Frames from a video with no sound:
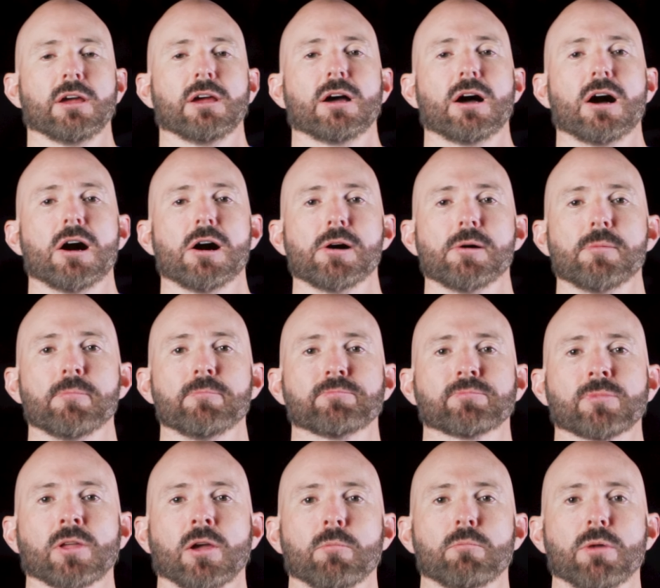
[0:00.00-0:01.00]

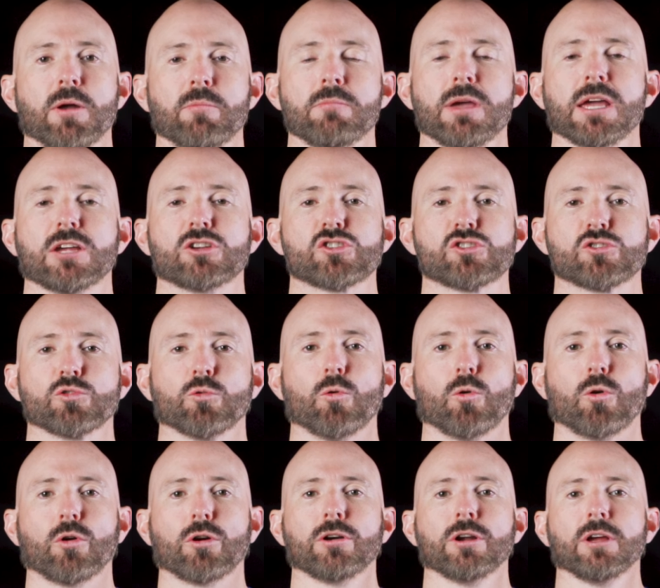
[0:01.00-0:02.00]
But make
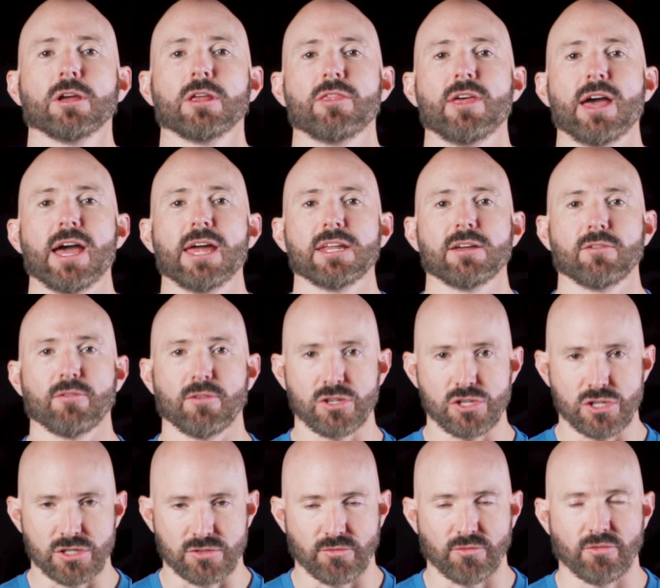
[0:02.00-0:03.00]
sure that
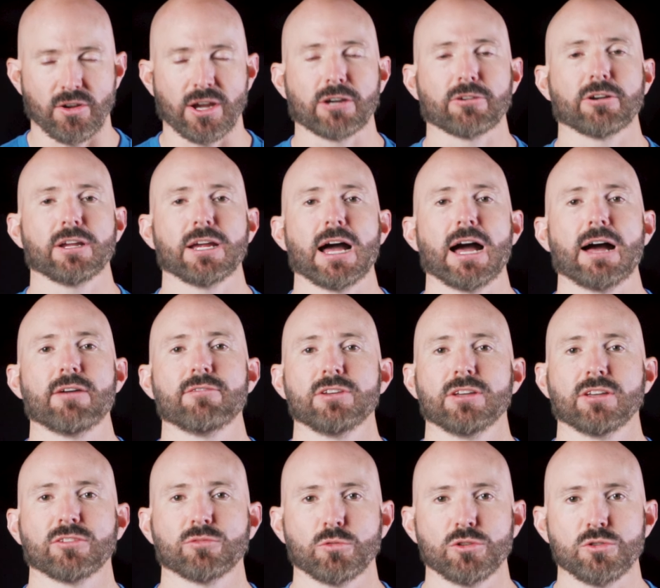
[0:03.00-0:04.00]
it's very
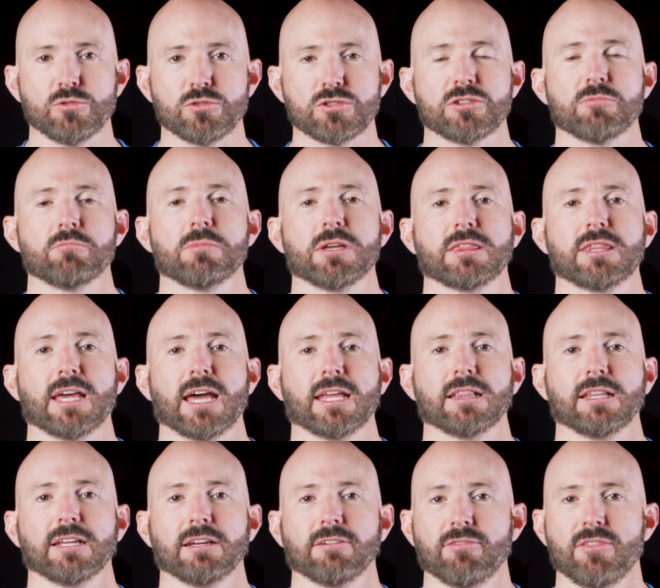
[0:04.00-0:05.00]
obvious when you submit that
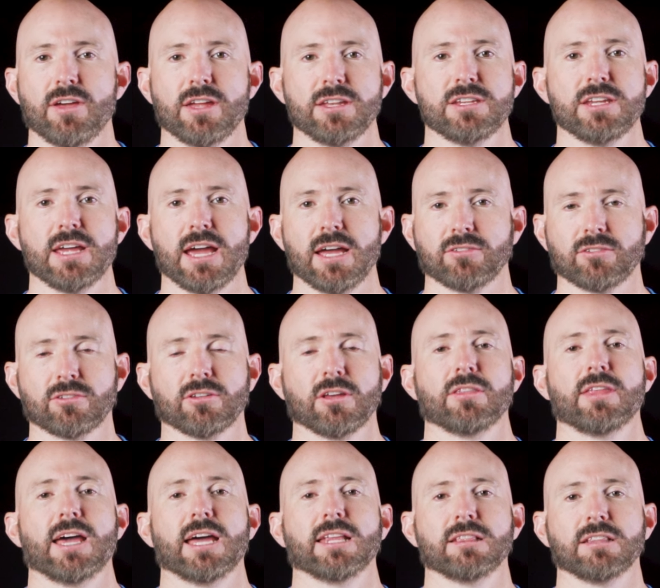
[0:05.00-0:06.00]
lift that yes,
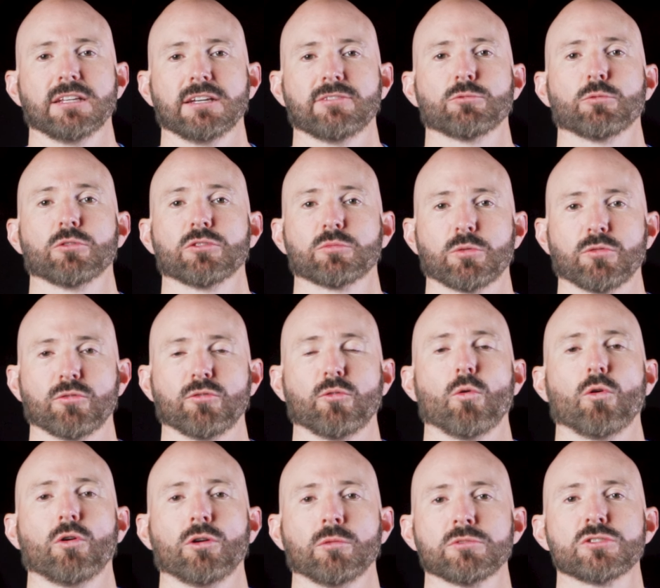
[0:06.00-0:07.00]
that lift was
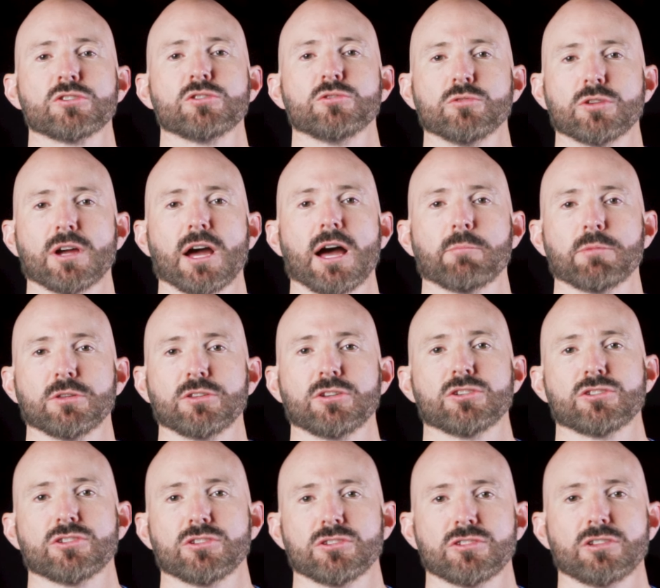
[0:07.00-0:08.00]
performed to
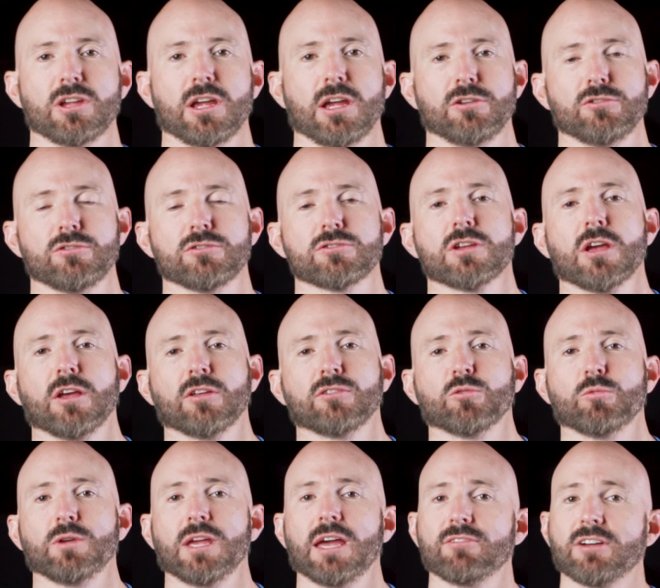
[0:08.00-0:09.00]
competition standards.
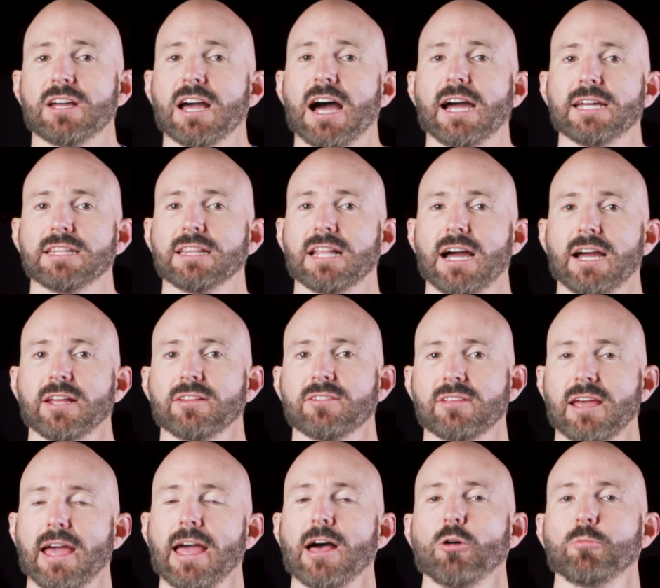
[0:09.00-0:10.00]
So we have guidelines
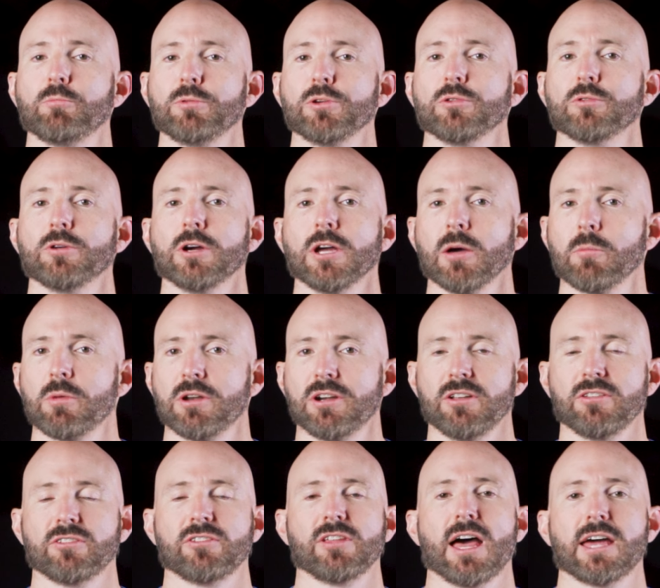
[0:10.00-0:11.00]
to help you, but it
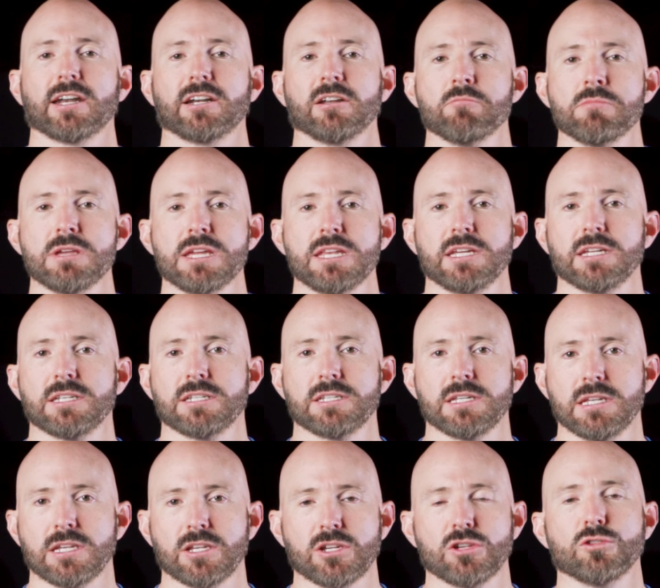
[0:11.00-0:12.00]
is not an immediate
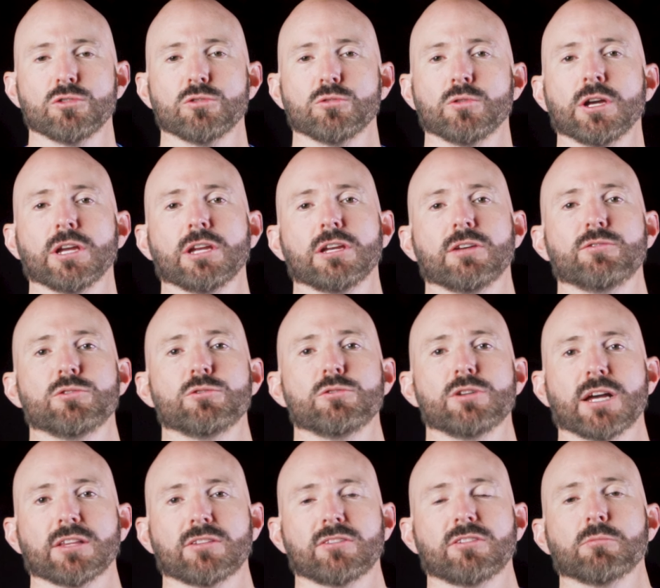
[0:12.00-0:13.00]
DQ if you do
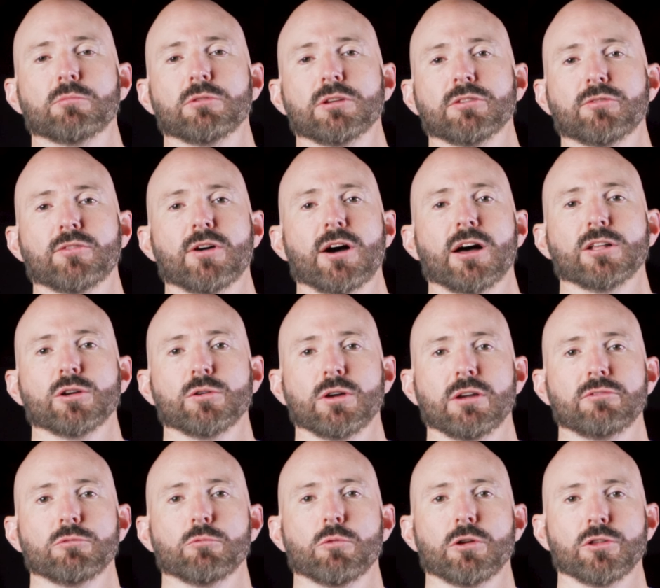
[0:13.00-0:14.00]
not simply follow
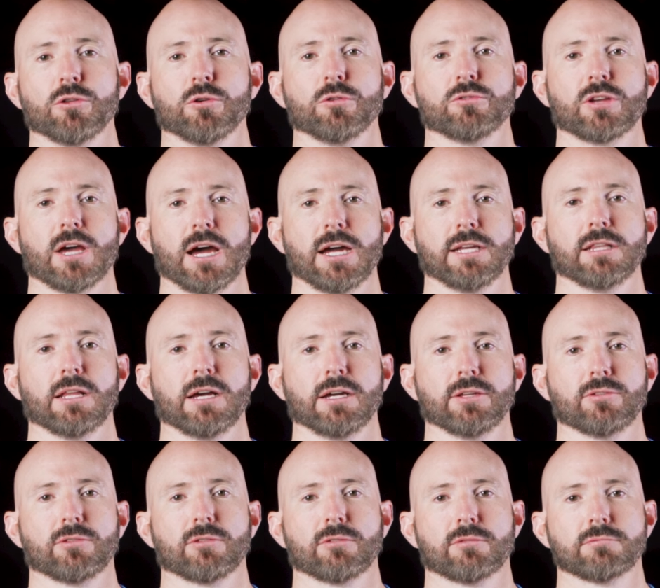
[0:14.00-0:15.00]
every one of those
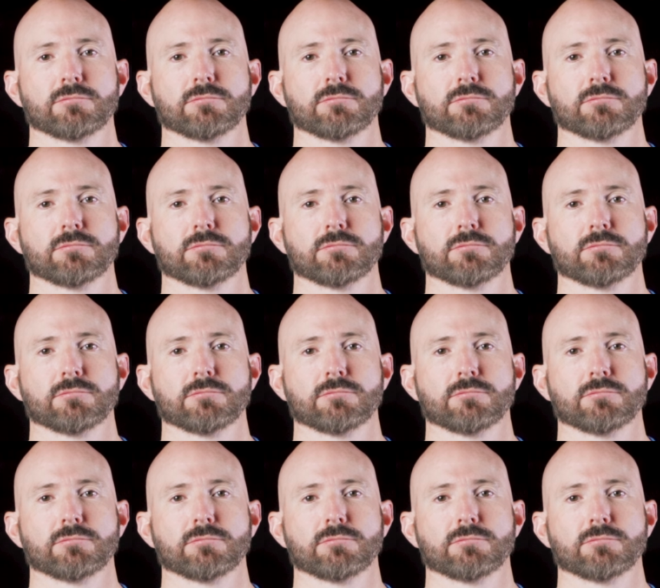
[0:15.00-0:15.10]
guidelines.